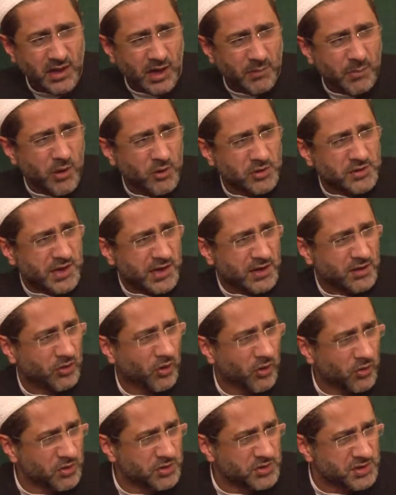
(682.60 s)
about
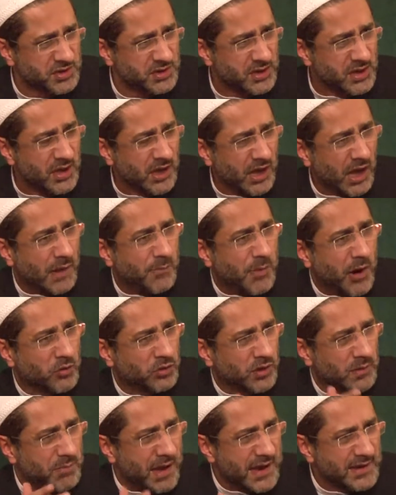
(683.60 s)
technology,
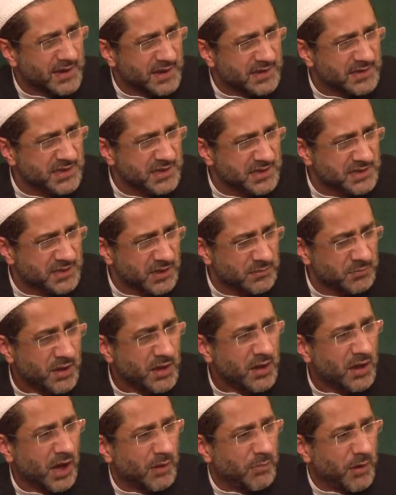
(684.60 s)
about the banking system,
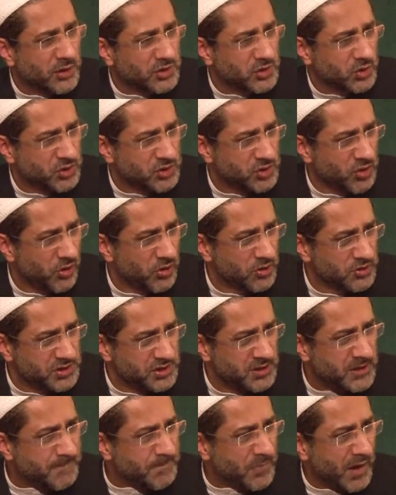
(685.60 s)
about
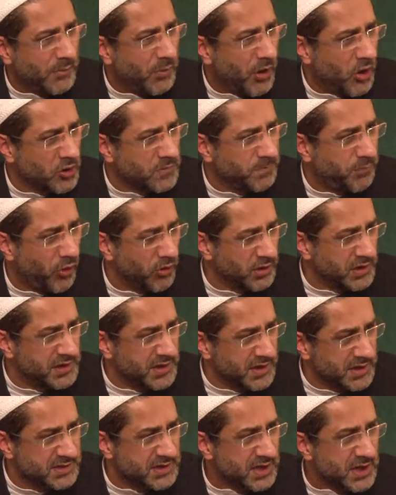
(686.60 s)
sociology, about
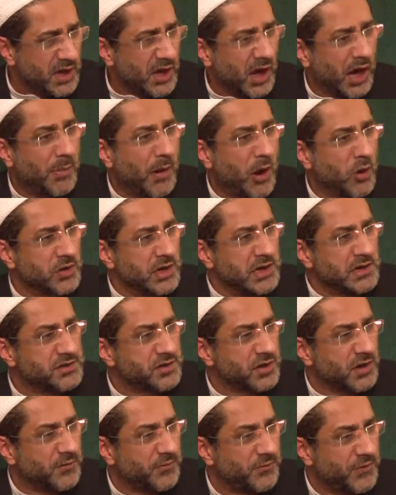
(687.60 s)
politics, about
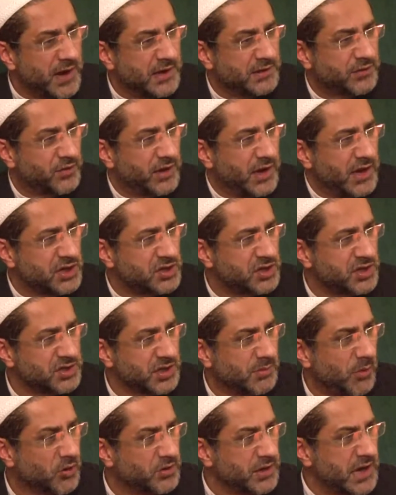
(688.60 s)
intra-faith relations,
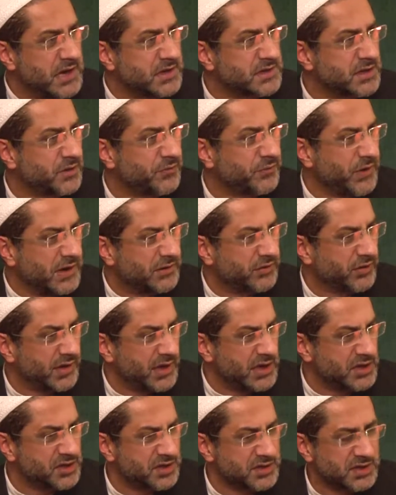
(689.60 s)
about interfaith
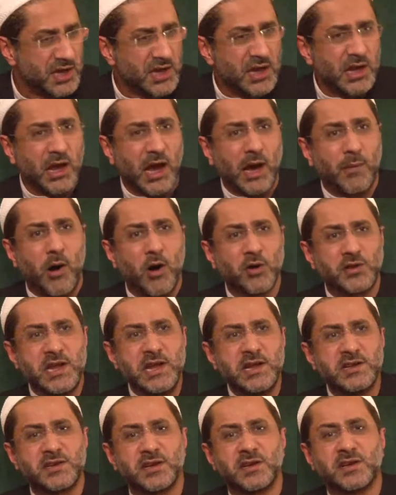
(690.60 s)
relations, about
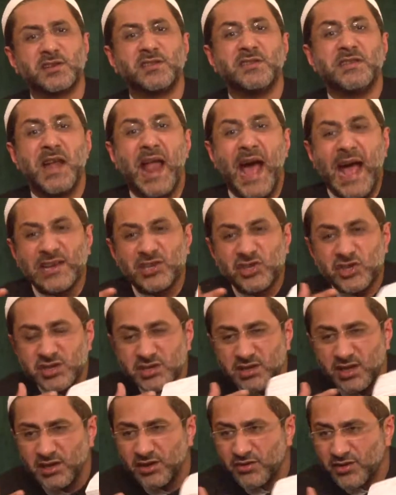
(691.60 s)

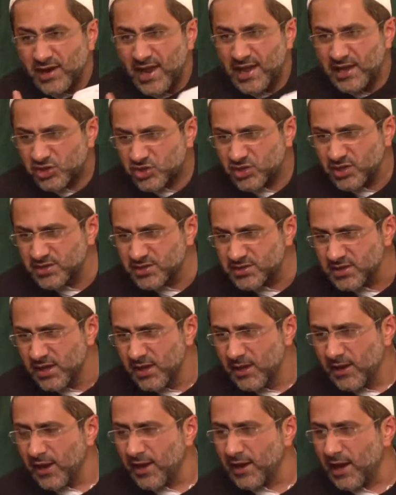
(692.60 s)
international relations?
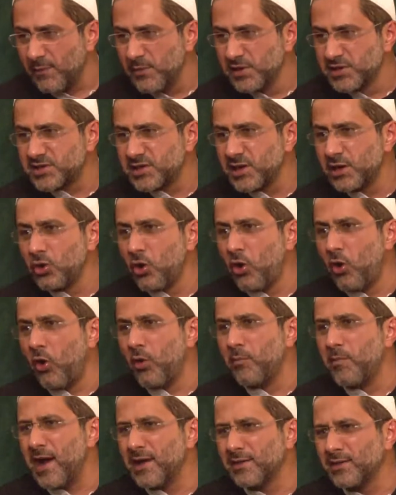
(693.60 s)
And I will say, No,
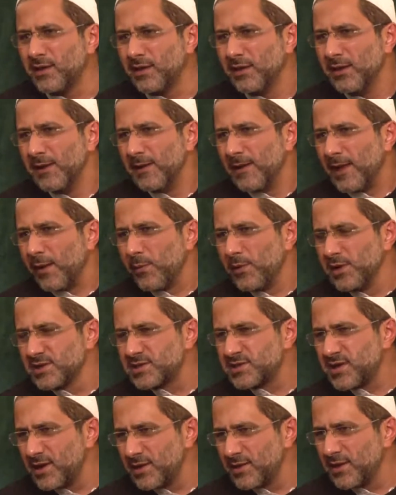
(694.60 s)
oh, Mahdi. He will
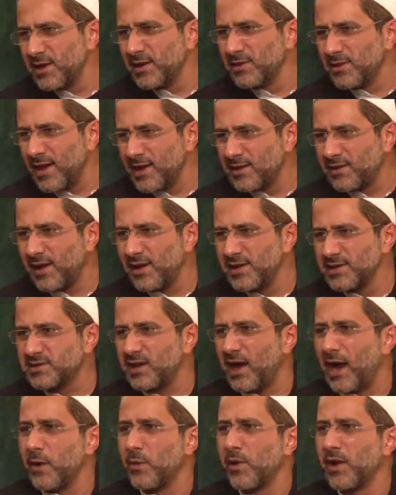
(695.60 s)
say, Then in that case,
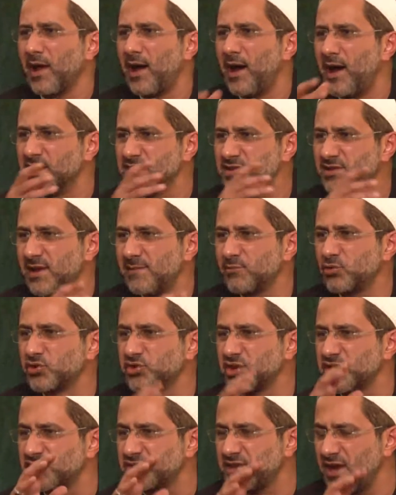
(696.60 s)
I will ask them to
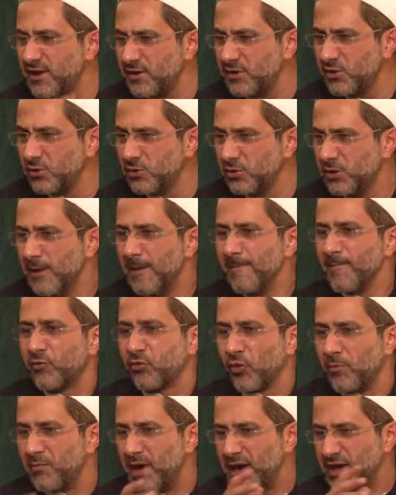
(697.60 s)
sustain you
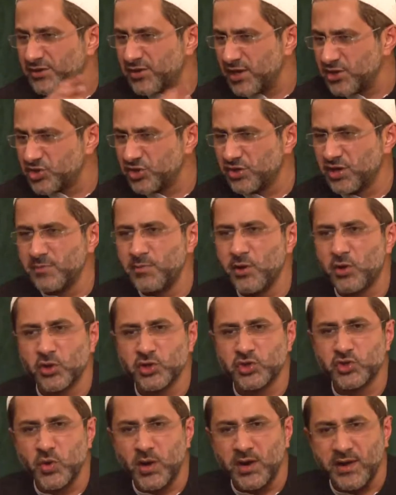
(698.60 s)
from my treasury
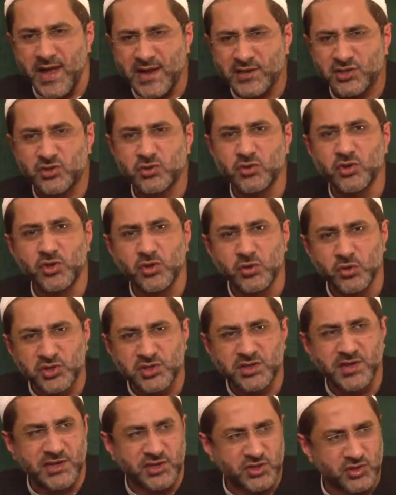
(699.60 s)
because you are next to
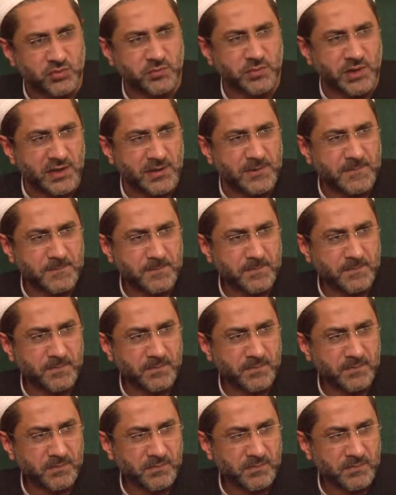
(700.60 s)
useless to me.
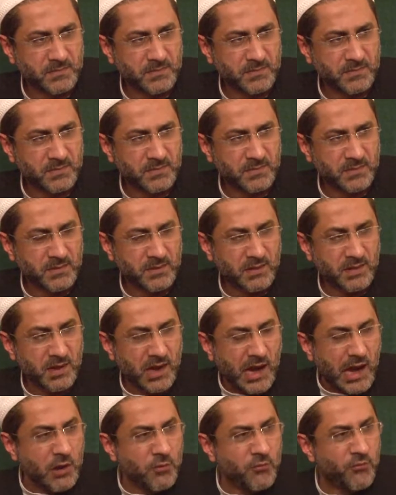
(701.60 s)

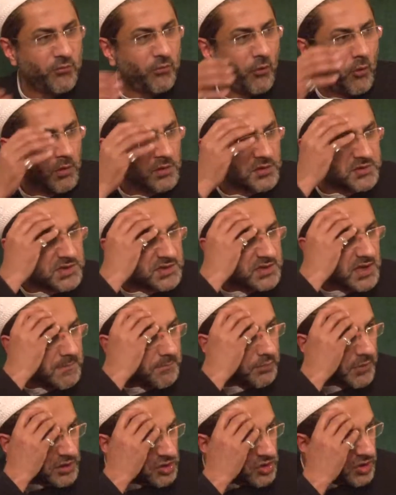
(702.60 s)
How false is the
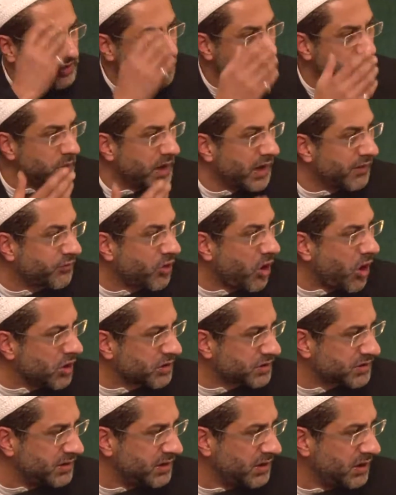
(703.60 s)
impression that we have
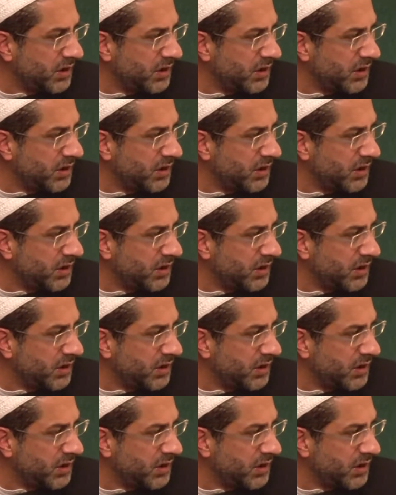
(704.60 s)
got